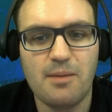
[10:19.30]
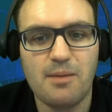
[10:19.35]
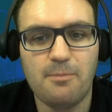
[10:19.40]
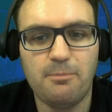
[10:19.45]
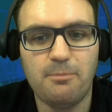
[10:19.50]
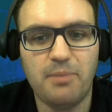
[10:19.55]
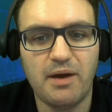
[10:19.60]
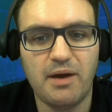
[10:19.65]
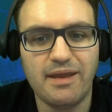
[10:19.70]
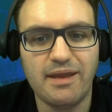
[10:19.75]

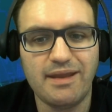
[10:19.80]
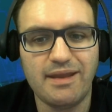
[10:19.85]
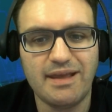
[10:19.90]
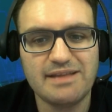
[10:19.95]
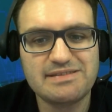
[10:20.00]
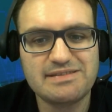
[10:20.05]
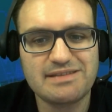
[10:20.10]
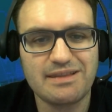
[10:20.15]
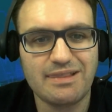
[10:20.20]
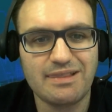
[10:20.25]
but
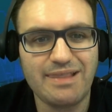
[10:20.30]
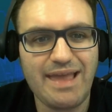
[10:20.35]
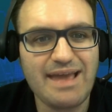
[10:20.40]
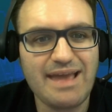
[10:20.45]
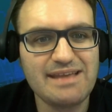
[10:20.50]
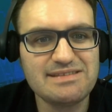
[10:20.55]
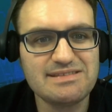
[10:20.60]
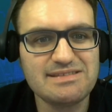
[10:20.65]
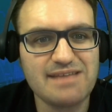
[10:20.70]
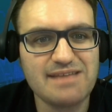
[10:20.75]
it's
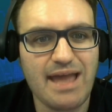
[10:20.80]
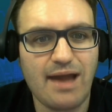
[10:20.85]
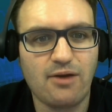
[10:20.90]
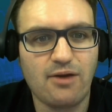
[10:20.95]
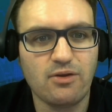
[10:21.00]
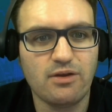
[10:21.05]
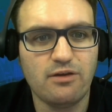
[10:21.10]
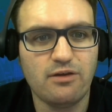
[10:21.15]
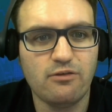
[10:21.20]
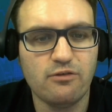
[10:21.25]
less
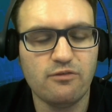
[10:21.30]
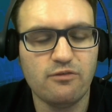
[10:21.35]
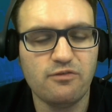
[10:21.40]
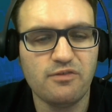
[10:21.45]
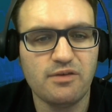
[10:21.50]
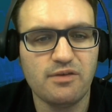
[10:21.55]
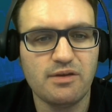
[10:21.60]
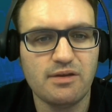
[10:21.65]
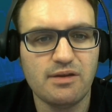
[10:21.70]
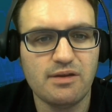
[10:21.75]
out of
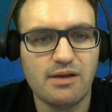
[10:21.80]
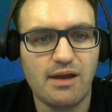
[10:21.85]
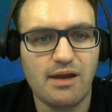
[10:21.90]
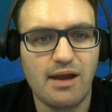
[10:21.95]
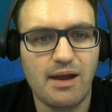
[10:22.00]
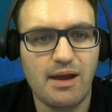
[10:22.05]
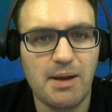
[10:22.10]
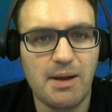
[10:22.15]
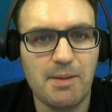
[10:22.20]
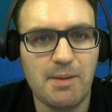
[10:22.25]

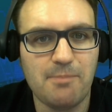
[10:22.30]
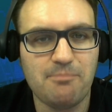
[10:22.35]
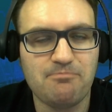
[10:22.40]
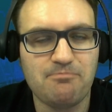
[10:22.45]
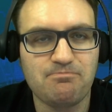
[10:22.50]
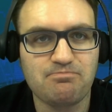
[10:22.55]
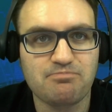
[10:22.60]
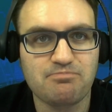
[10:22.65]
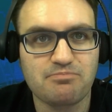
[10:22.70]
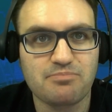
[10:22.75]

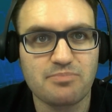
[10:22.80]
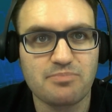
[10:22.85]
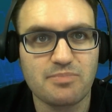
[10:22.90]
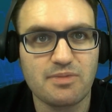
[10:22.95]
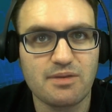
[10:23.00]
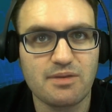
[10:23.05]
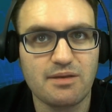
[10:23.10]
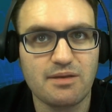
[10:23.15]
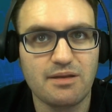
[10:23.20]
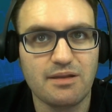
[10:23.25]

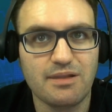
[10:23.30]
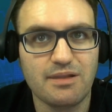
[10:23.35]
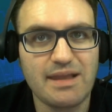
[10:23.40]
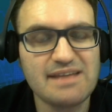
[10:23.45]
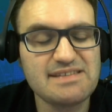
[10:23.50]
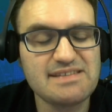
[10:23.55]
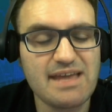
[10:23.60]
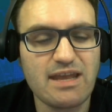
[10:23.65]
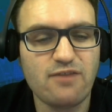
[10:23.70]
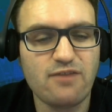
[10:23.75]

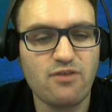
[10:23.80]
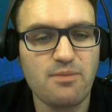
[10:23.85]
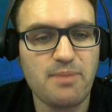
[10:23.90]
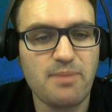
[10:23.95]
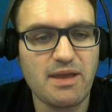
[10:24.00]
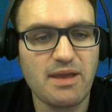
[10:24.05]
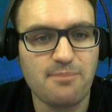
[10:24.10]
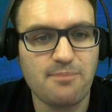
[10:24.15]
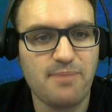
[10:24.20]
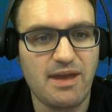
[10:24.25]
it
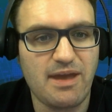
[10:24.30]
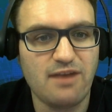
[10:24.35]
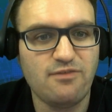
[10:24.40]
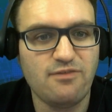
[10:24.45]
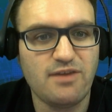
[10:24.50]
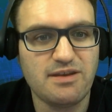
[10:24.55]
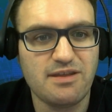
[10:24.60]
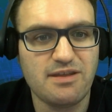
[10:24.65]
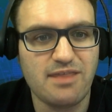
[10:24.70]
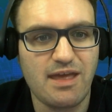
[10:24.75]
being a
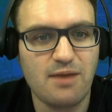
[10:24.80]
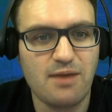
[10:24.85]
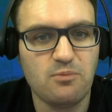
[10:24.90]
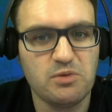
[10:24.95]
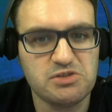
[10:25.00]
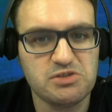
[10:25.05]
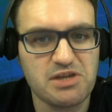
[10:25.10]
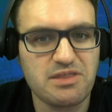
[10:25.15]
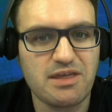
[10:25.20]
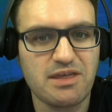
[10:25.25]
benefit to them,
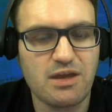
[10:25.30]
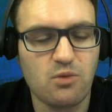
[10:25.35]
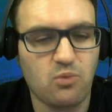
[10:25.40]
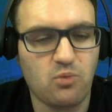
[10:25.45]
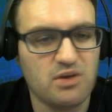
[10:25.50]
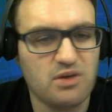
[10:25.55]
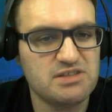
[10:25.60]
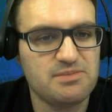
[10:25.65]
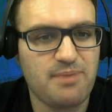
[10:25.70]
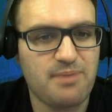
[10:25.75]
which I think it
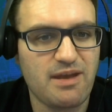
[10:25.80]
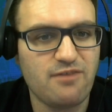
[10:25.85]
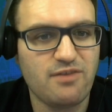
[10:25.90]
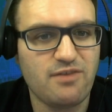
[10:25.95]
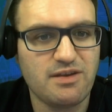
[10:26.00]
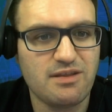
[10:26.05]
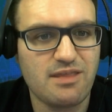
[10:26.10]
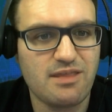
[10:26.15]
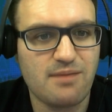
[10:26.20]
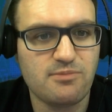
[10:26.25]
was a
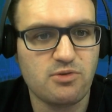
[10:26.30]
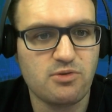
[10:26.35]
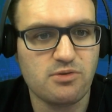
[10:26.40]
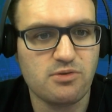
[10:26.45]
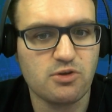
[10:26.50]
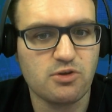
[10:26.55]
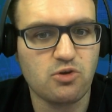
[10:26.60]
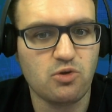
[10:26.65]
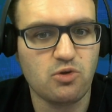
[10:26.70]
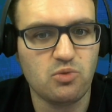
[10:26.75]
benefit to them
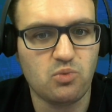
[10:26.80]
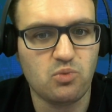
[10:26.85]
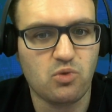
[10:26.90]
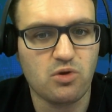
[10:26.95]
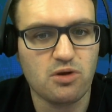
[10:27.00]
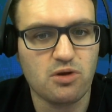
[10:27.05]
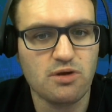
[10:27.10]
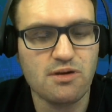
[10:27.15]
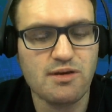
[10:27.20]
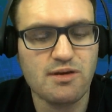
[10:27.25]
during the Cold
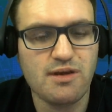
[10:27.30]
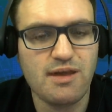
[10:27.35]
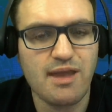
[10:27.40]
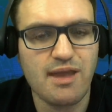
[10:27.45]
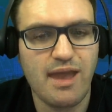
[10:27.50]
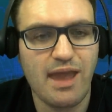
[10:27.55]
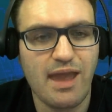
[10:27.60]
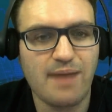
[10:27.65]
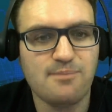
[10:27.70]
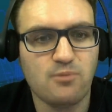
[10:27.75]
War,
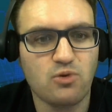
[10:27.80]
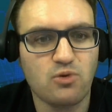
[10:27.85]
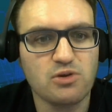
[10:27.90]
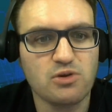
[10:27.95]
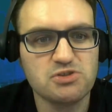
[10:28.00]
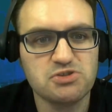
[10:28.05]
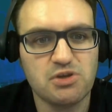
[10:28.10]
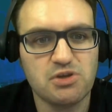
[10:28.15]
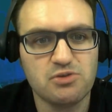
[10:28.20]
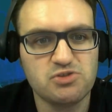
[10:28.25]
and
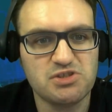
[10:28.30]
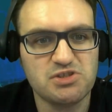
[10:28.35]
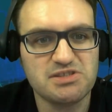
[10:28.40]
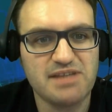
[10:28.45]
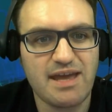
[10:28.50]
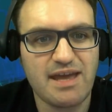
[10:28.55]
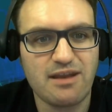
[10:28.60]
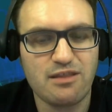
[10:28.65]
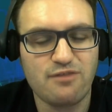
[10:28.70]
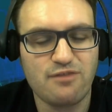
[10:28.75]
more so
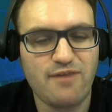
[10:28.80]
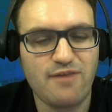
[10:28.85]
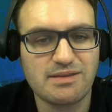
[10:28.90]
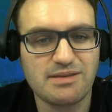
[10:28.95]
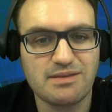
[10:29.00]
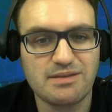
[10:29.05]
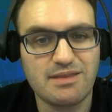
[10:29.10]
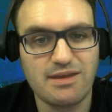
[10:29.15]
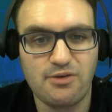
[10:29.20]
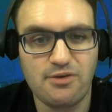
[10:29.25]
just out of the fact
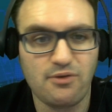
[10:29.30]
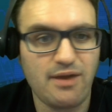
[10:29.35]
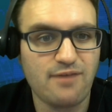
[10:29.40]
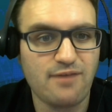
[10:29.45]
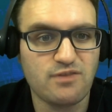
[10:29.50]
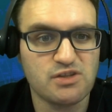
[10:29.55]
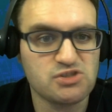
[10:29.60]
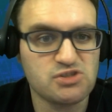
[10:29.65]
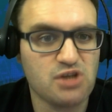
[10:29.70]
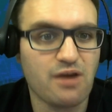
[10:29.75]
that they don't
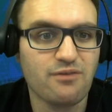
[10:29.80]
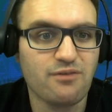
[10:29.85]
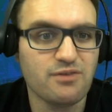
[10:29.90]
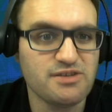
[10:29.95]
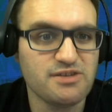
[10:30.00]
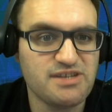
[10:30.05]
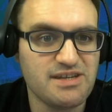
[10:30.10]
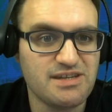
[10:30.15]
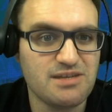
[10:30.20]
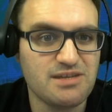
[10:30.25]
have the
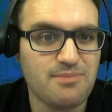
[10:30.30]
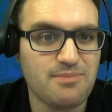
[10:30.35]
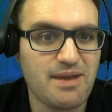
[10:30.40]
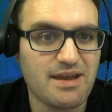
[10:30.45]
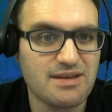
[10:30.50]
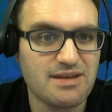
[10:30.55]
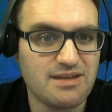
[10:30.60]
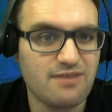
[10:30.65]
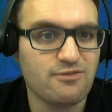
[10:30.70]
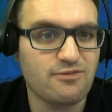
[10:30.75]
sovereignty to
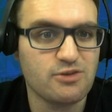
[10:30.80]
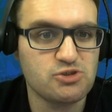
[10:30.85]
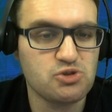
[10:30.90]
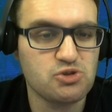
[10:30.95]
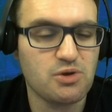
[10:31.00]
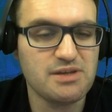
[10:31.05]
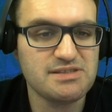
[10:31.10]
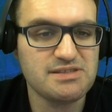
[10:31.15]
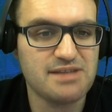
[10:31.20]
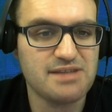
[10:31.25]
make a different
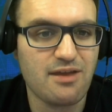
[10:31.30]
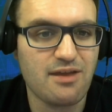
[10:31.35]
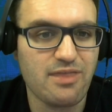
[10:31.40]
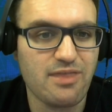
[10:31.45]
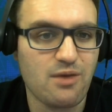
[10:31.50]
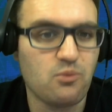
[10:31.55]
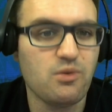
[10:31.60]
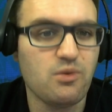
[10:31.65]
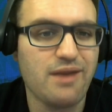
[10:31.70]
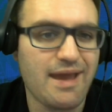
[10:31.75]
choice now
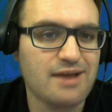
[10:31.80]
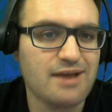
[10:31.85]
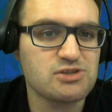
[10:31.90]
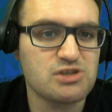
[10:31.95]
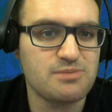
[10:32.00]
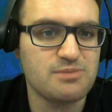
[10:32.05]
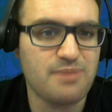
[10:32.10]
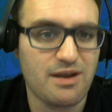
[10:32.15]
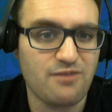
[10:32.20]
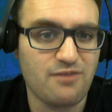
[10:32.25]
that would
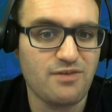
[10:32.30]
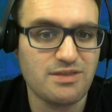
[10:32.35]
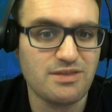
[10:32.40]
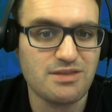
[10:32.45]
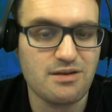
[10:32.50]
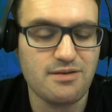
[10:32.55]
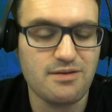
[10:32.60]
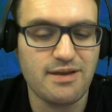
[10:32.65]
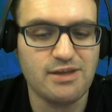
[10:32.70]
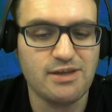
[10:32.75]
actually benefit
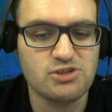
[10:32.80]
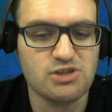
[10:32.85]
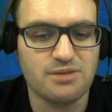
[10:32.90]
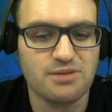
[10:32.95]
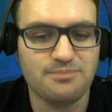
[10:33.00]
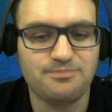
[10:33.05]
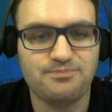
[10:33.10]
their nation.